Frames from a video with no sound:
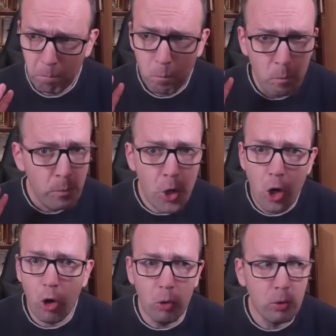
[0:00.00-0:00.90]

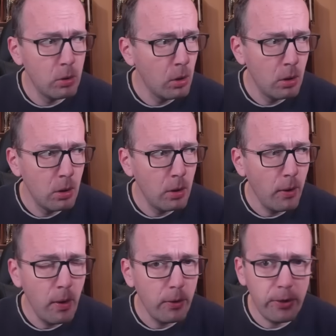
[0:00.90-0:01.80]
No.
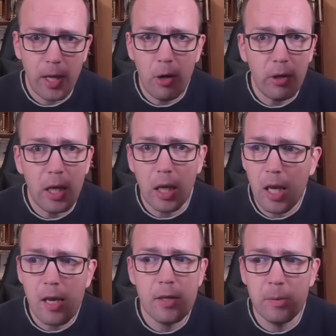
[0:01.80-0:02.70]
Theory
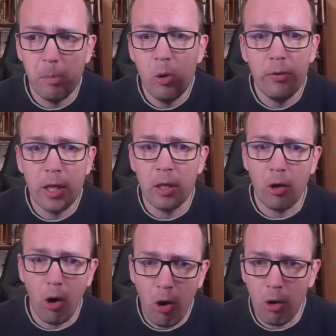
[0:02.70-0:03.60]
is moving
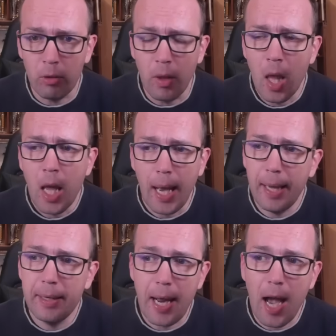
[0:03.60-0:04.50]
on.
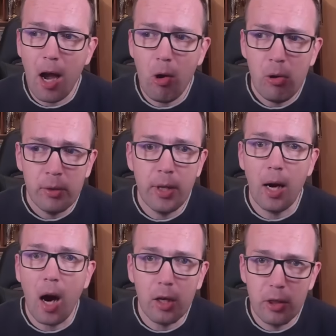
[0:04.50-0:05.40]
And now
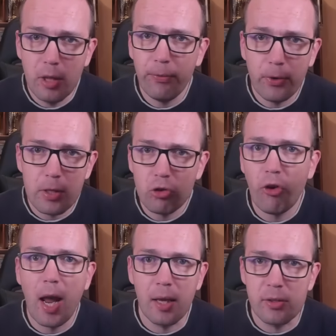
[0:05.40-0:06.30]
there are different
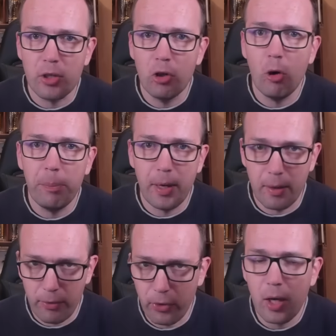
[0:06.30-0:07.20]
trends in
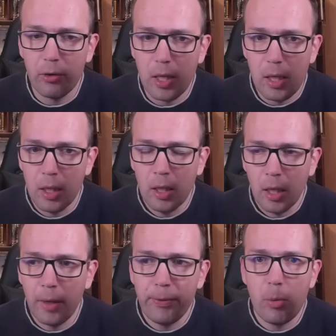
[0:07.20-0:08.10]
opening theory.
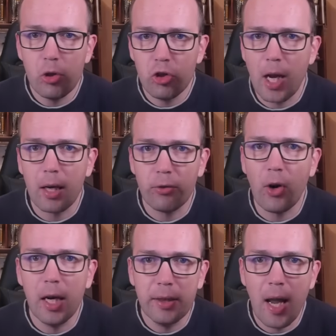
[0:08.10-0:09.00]
If you would check
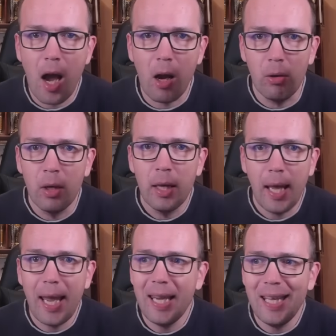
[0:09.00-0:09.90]
right now
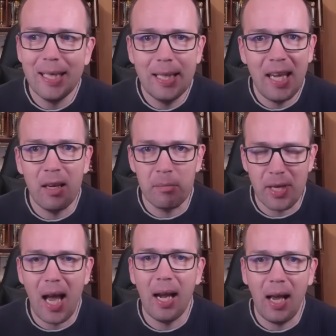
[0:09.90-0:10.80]
any games
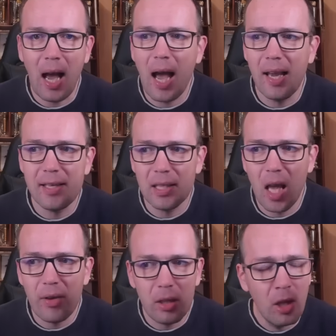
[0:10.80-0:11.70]
at a highest
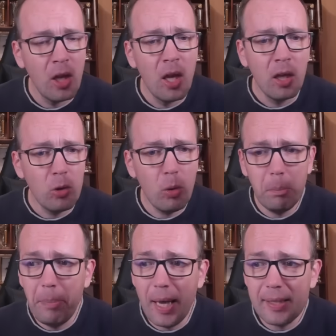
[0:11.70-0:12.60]
level, you will
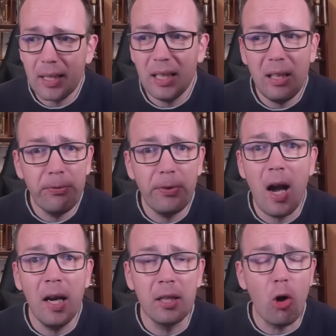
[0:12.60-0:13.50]
basically
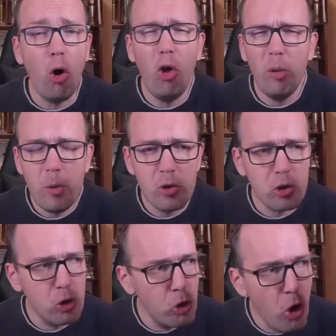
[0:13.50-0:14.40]
find
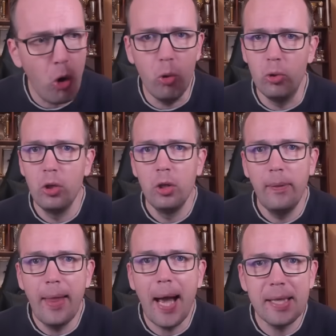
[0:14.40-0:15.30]
almost no
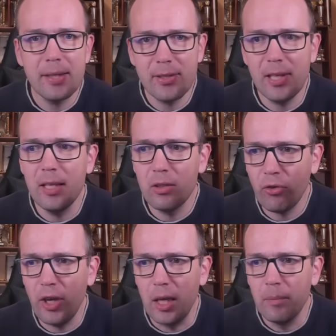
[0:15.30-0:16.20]
knight
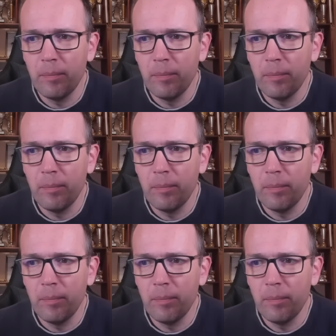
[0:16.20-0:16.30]
c3.